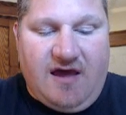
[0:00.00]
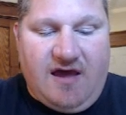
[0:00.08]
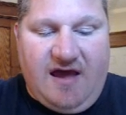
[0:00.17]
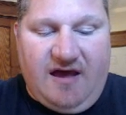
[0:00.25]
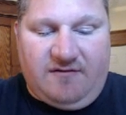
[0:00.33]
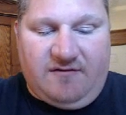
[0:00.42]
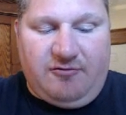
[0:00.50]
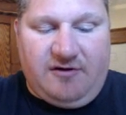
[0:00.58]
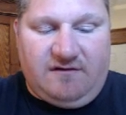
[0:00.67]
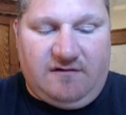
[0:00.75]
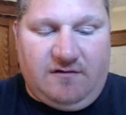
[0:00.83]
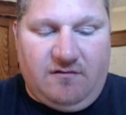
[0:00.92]
x
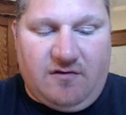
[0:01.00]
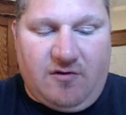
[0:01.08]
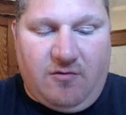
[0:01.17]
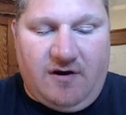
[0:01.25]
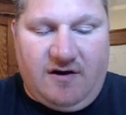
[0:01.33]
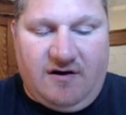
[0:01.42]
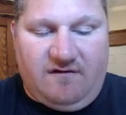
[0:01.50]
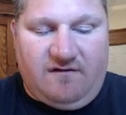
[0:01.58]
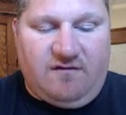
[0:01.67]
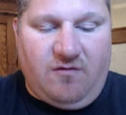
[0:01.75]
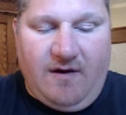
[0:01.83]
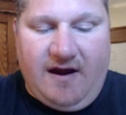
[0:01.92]
plus 2, the quantity
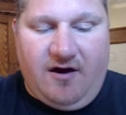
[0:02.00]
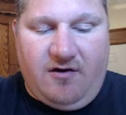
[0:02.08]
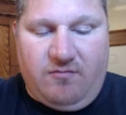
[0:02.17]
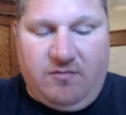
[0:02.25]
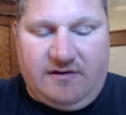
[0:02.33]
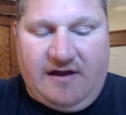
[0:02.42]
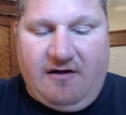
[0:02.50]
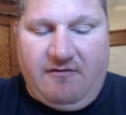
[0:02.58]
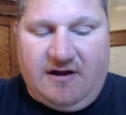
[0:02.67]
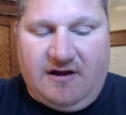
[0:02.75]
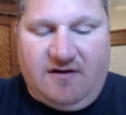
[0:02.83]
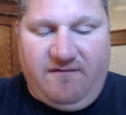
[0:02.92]
squared, well, now
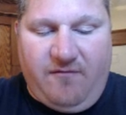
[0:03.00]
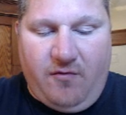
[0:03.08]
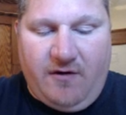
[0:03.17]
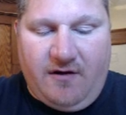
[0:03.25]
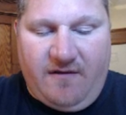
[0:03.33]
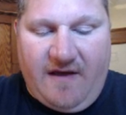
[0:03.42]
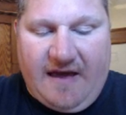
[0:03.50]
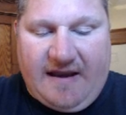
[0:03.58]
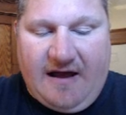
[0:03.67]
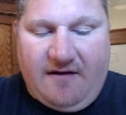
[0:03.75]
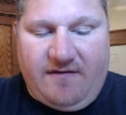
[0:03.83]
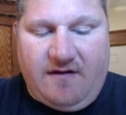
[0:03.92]
I need to FOIL that
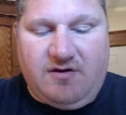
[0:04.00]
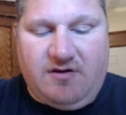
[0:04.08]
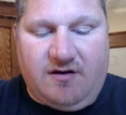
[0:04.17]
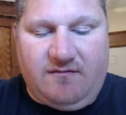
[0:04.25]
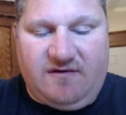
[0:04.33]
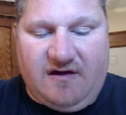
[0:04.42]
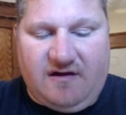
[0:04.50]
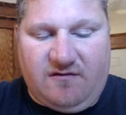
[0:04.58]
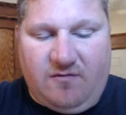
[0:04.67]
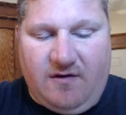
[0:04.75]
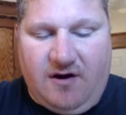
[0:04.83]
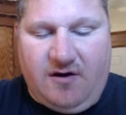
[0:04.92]
out, and that becomes x
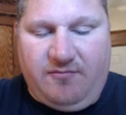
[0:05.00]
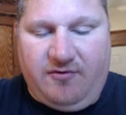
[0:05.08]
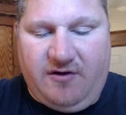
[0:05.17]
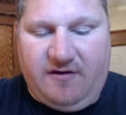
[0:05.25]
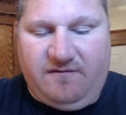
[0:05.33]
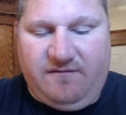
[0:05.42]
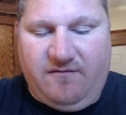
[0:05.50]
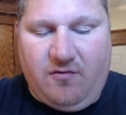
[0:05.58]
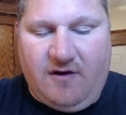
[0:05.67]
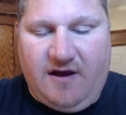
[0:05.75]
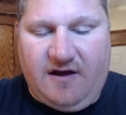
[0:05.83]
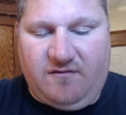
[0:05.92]
squared plus
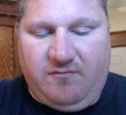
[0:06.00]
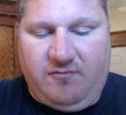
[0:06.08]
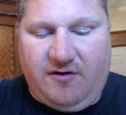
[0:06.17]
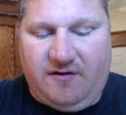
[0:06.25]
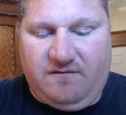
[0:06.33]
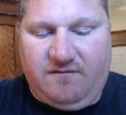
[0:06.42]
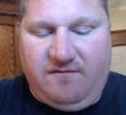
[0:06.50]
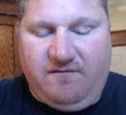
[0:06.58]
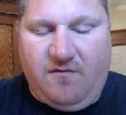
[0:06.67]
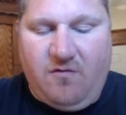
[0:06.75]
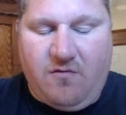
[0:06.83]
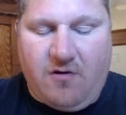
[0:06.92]
4x plus
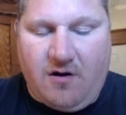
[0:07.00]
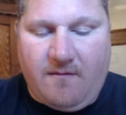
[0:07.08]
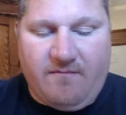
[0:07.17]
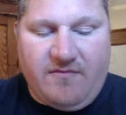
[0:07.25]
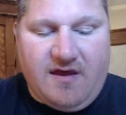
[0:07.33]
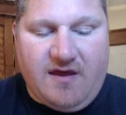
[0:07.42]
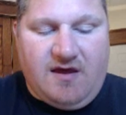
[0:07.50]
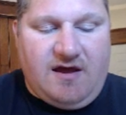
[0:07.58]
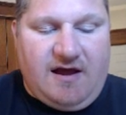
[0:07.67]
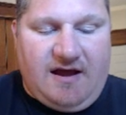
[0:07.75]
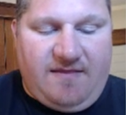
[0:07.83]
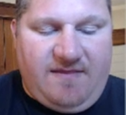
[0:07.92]
4.
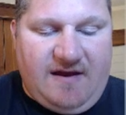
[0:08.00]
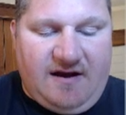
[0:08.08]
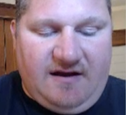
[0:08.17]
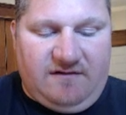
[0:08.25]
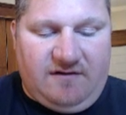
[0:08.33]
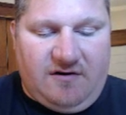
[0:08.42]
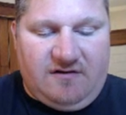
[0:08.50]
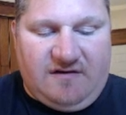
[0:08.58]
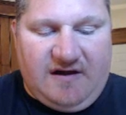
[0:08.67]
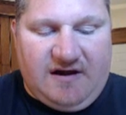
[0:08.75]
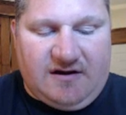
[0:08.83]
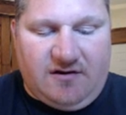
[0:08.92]
And then I start
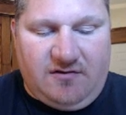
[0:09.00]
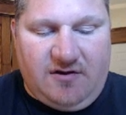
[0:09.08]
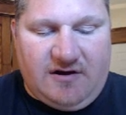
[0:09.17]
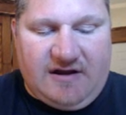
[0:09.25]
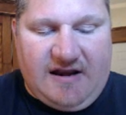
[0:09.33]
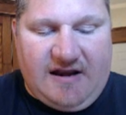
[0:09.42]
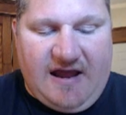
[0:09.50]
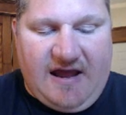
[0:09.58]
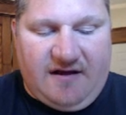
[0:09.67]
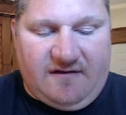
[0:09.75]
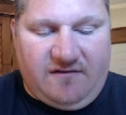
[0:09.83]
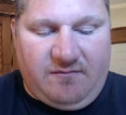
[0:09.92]
taking a look at
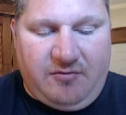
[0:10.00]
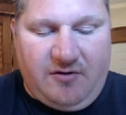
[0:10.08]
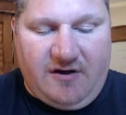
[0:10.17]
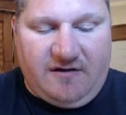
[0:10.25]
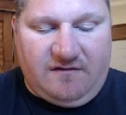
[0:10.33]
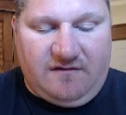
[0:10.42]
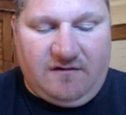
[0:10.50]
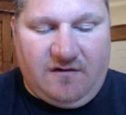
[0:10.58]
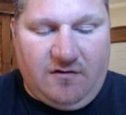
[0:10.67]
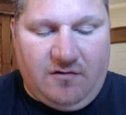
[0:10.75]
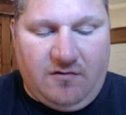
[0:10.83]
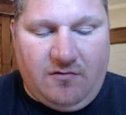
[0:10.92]
x plus
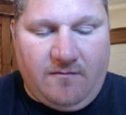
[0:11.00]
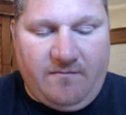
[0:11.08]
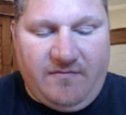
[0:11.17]
2